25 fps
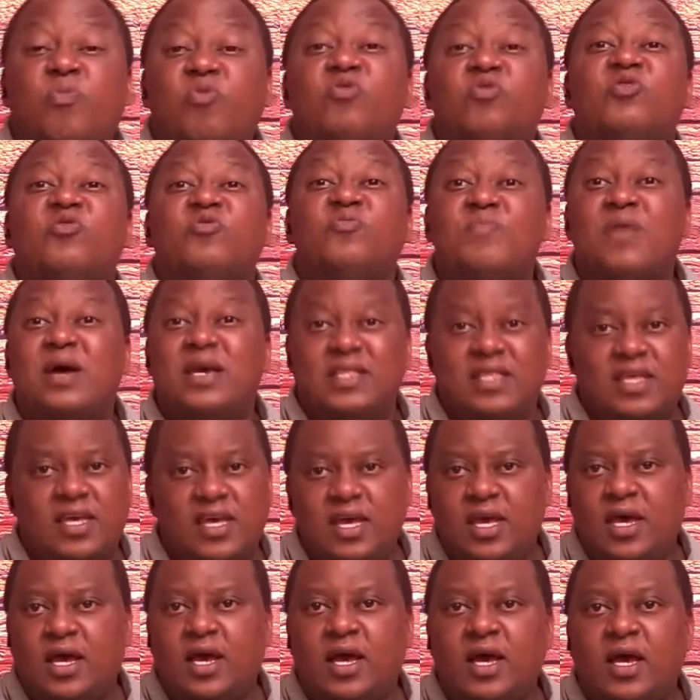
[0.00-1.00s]
pull you by the
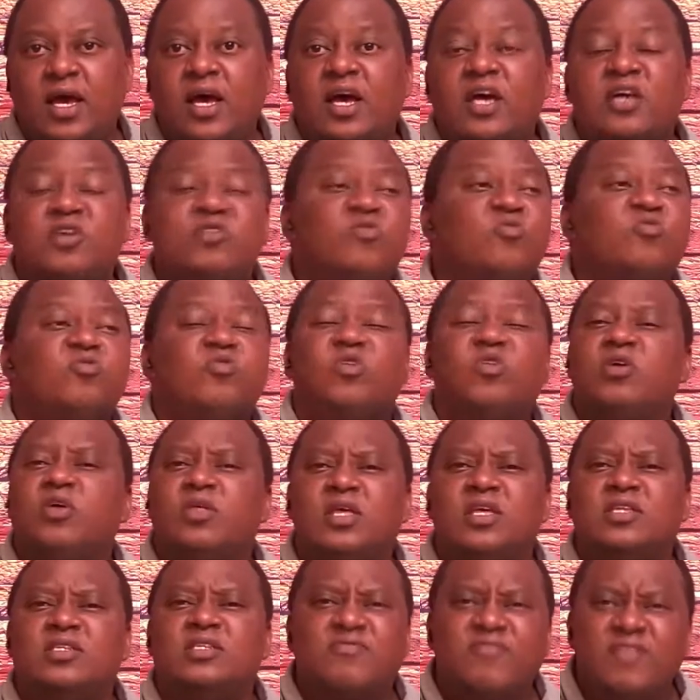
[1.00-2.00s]
hair,
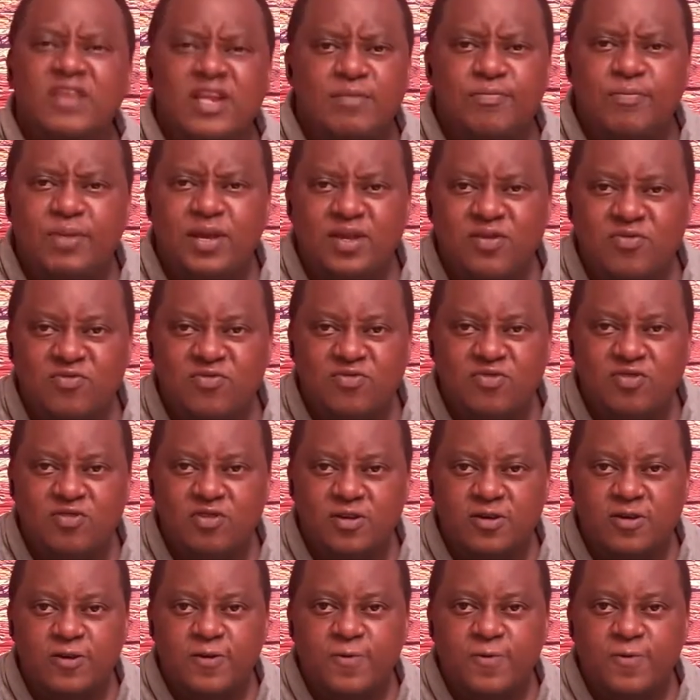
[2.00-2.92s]
it's very painful.